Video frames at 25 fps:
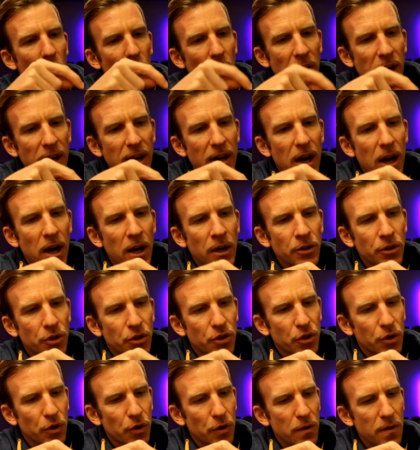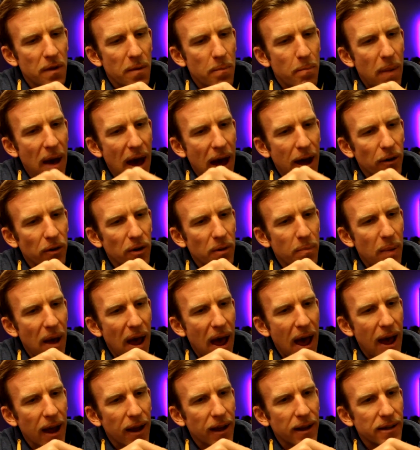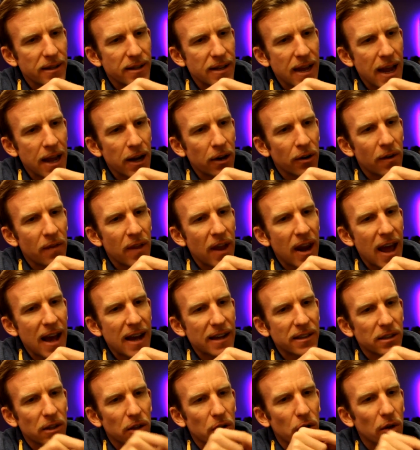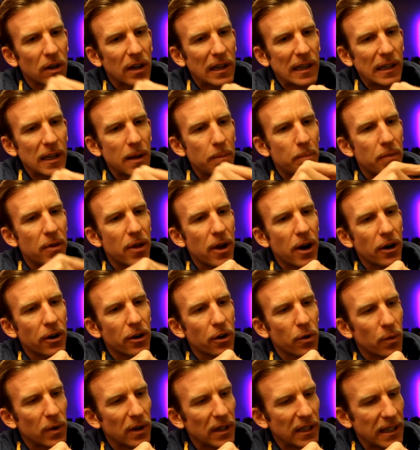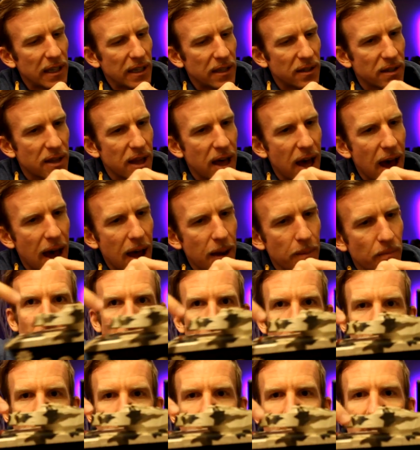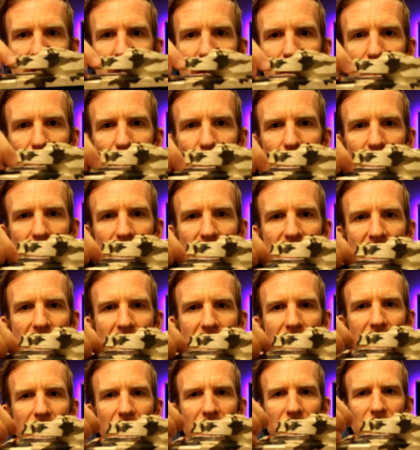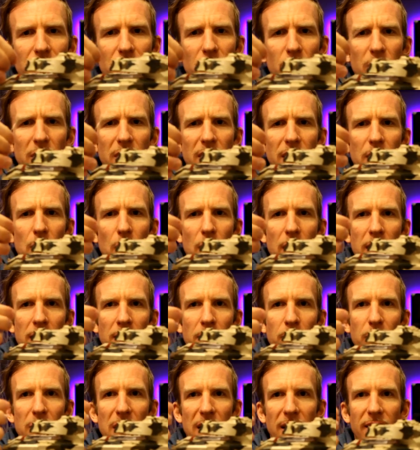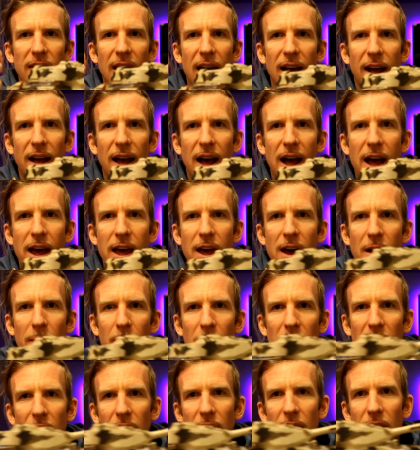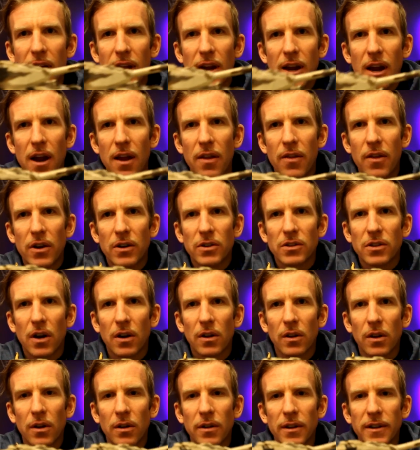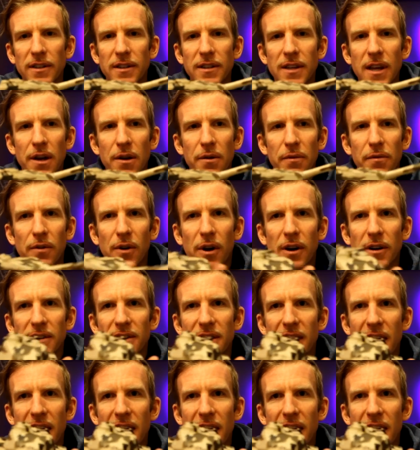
We need to unscrew the battery pack container, and then it has a little clip there to release that underneath the tank here. So we go ahead and pick that guy up. And there's our little antenna for our